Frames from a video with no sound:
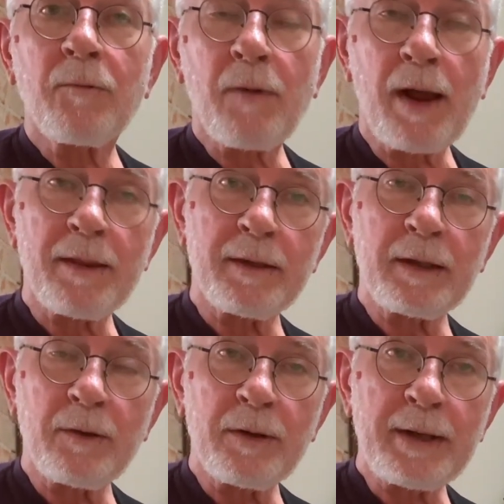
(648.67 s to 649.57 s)
rather
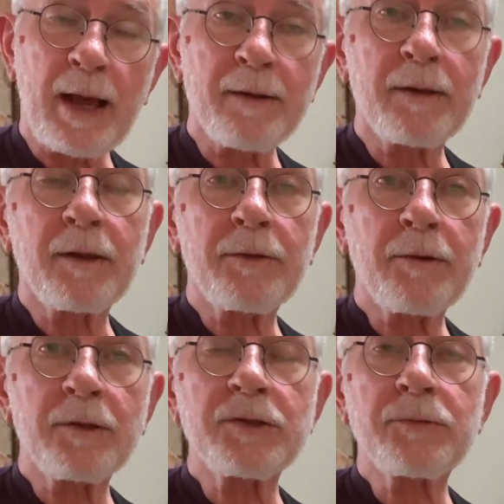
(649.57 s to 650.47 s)
than going down to the
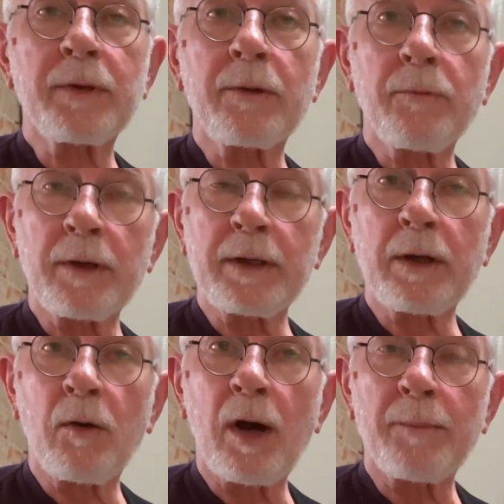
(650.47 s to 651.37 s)
third string, we're going to
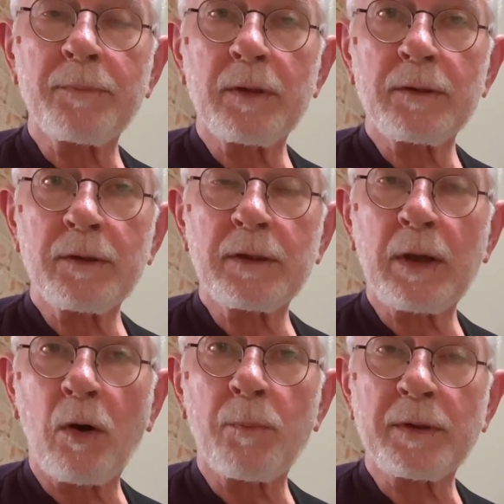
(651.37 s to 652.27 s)
go up to the
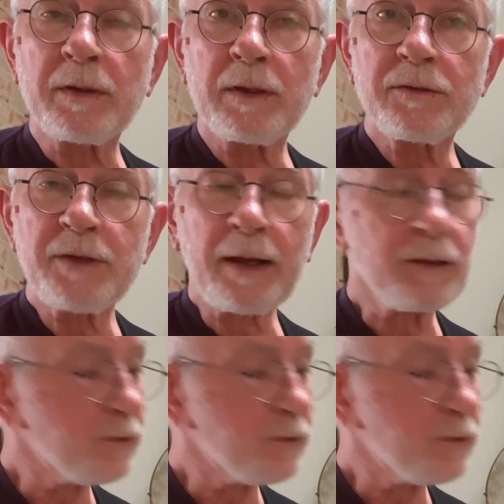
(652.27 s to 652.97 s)
open second